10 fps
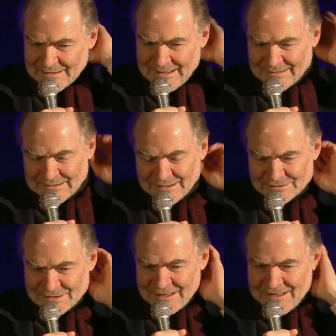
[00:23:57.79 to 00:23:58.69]
in
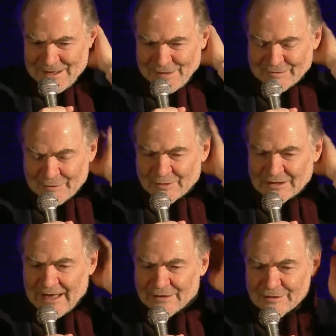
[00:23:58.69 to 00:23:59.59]
it. So
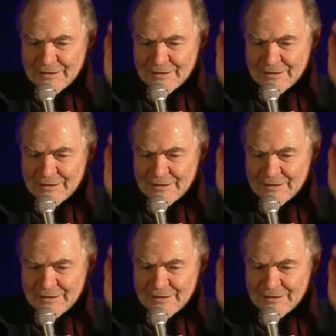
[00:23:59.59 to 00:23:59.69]
that I